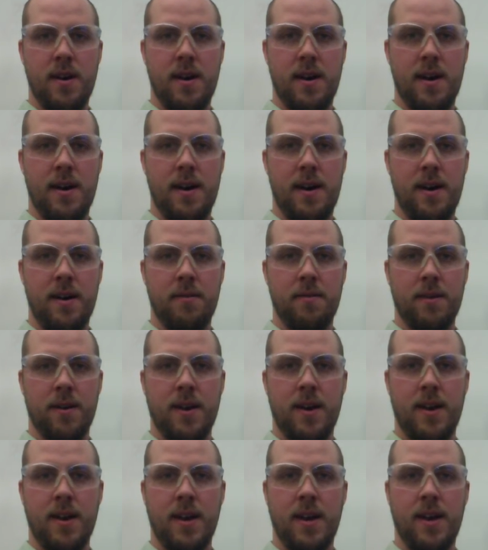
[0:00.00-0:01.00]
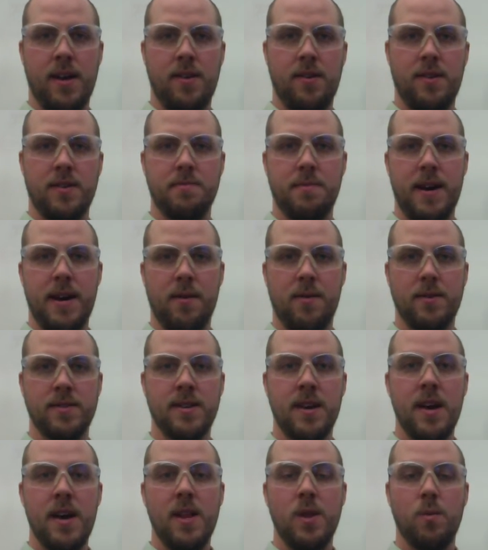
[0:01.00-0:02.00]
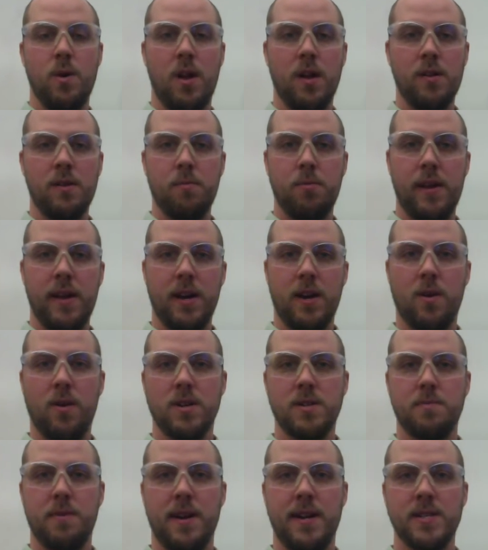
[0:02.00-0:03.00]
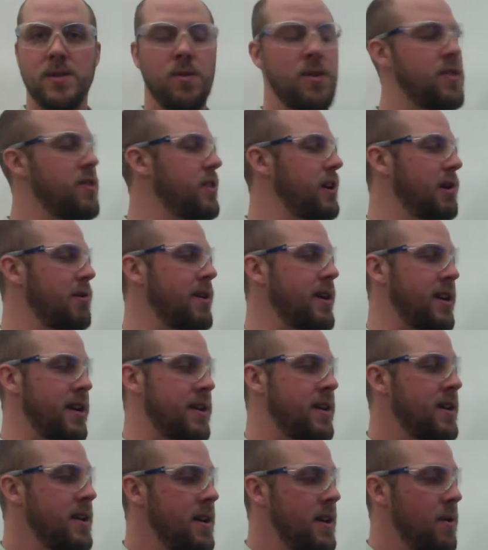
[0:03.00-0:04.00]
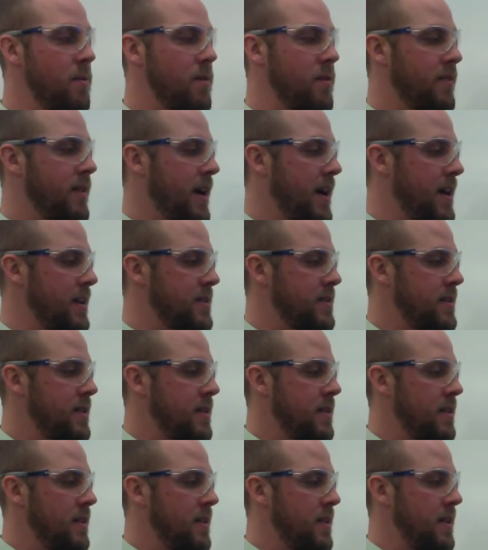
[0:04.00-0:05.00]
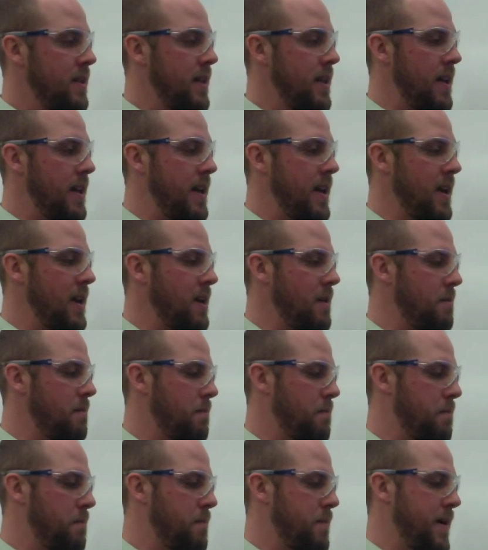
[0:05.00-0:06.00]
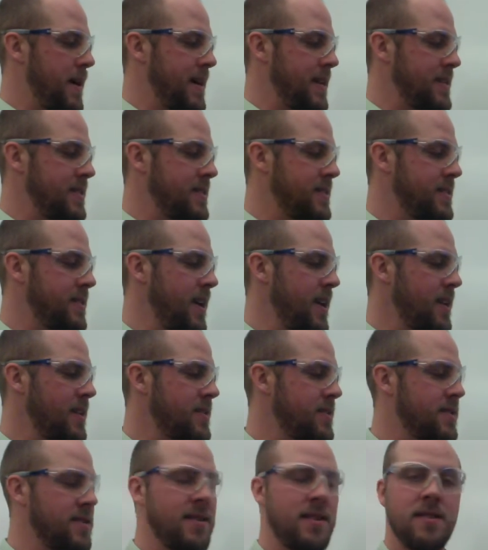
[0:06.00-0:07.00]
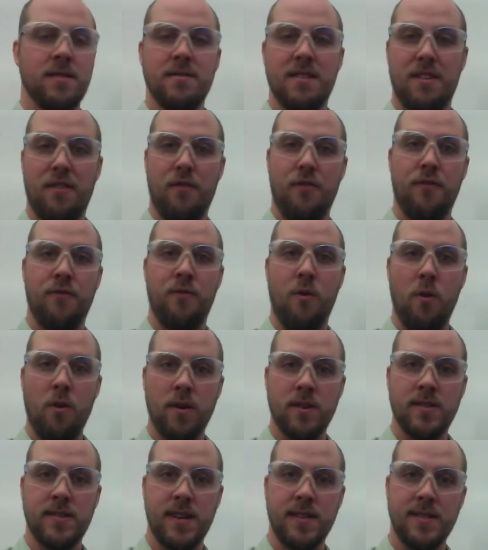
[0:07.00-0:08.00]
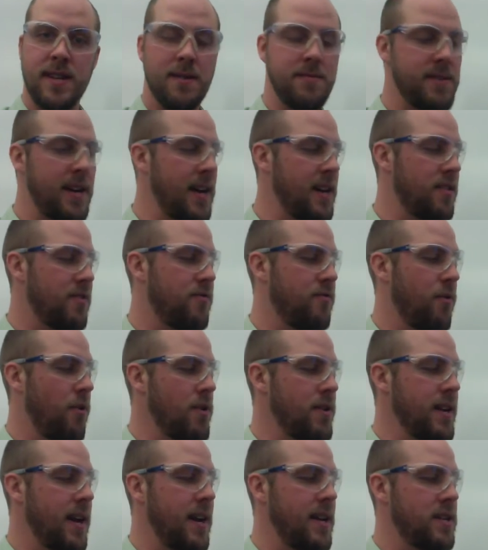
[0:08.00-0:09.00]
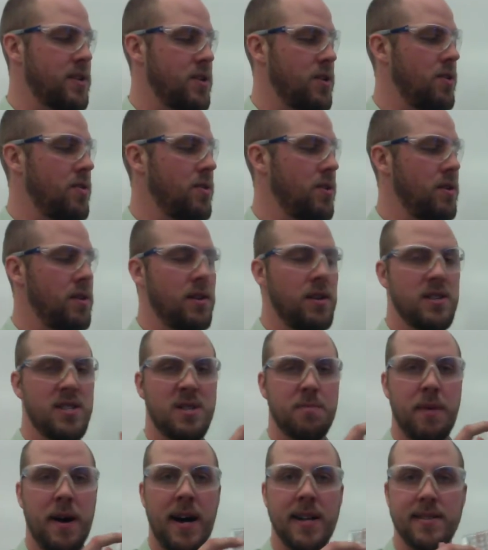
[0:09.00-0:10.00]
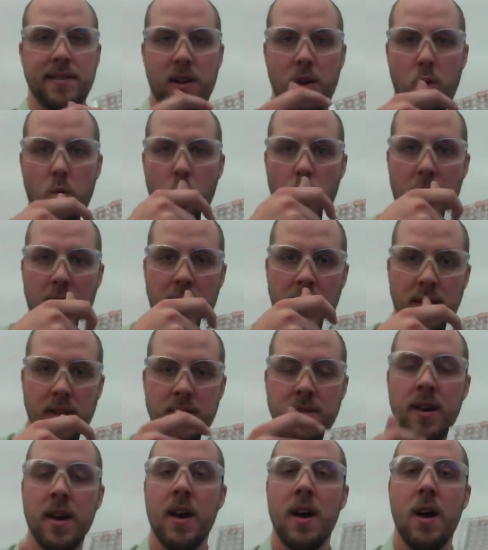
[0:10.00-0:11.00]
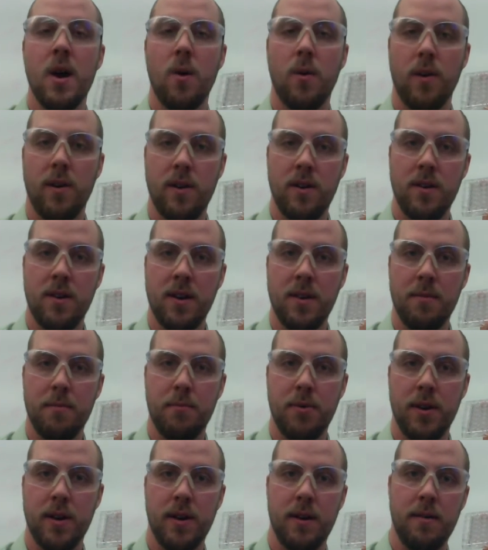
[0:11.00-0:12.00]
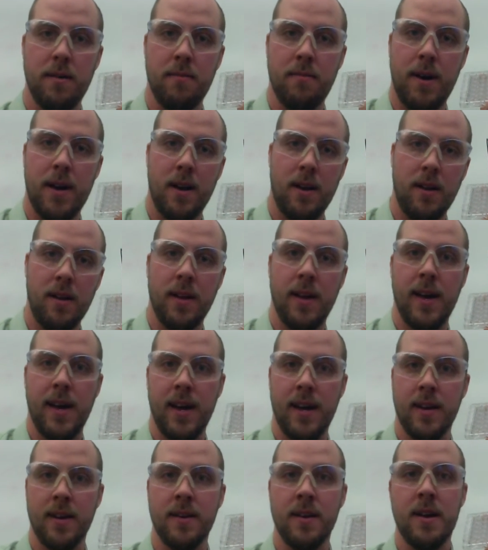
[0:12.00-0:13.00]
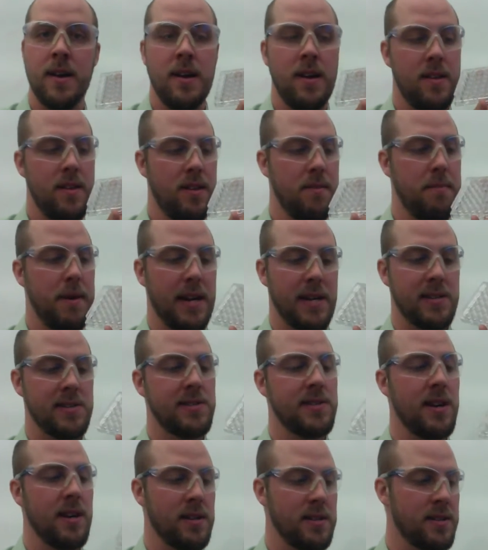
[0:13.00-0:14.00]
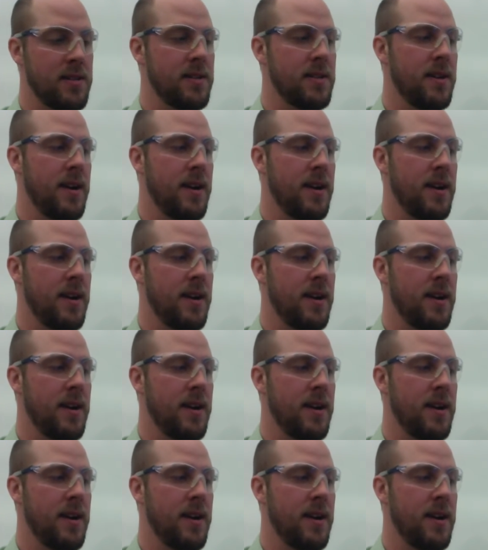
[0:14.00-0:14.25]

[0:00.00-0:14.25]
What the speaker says: oh god, I can't do this backwards. Well plate corresponds with the grid. We've got 8 by 6, so that's 6 times 8 is 48 total little spots, little wells, where you can put a metal and the metal salt